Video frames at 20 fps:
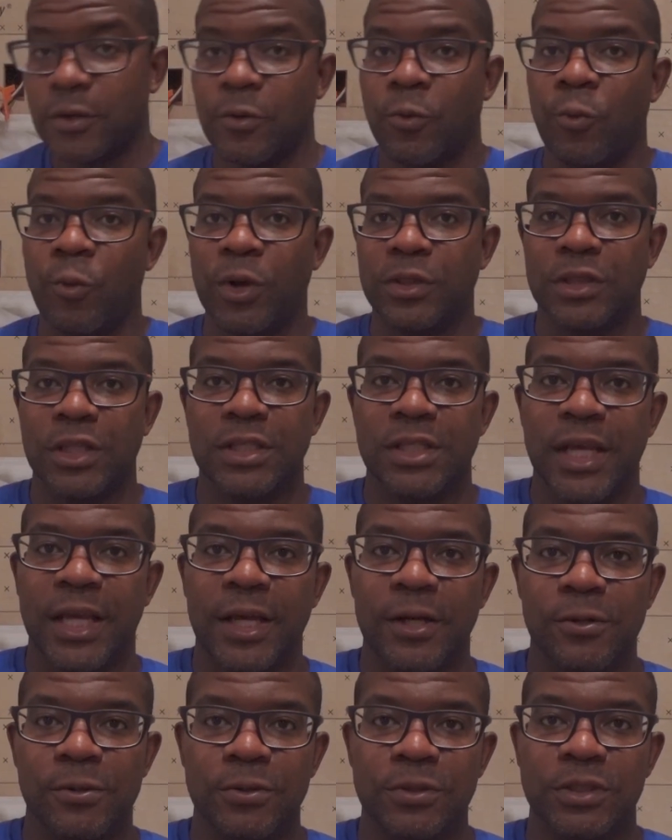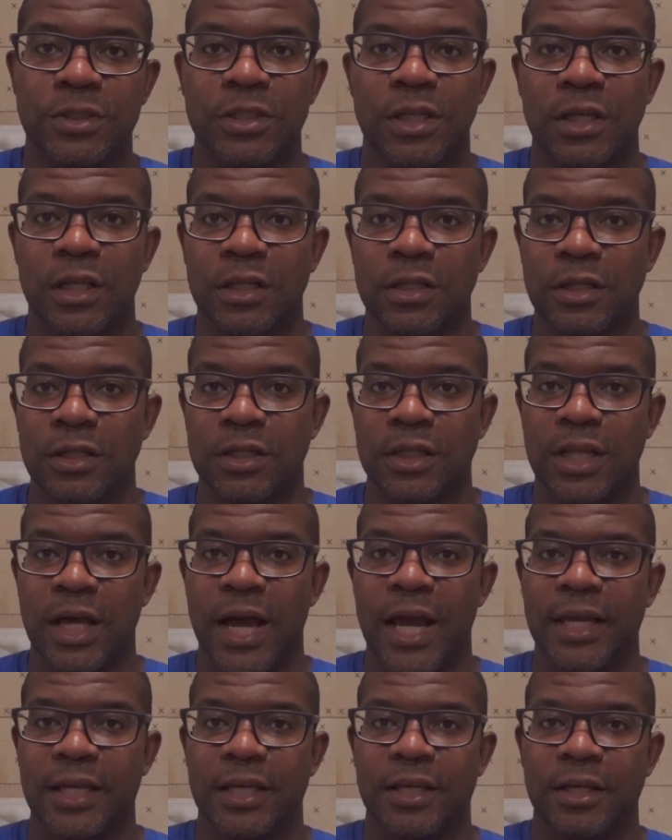what the nails look
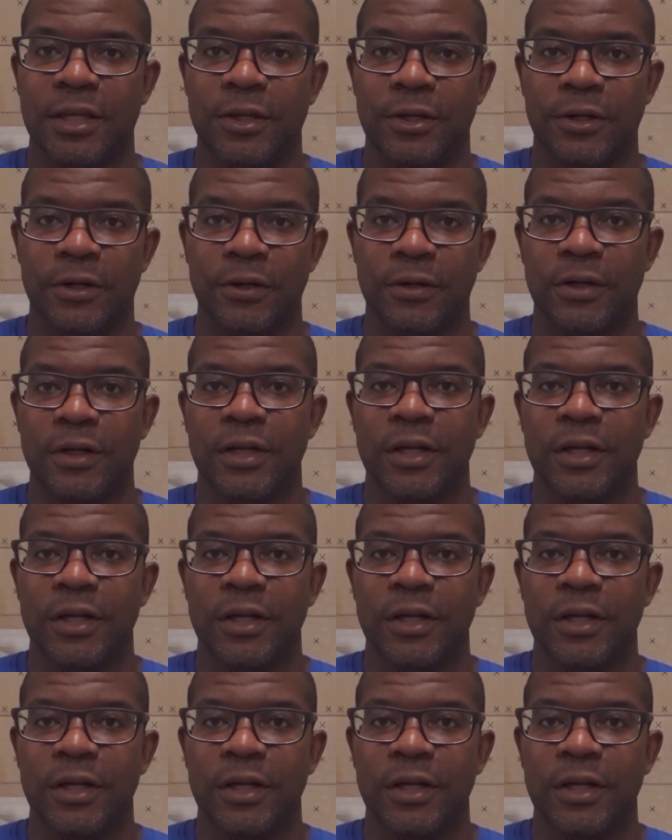like here.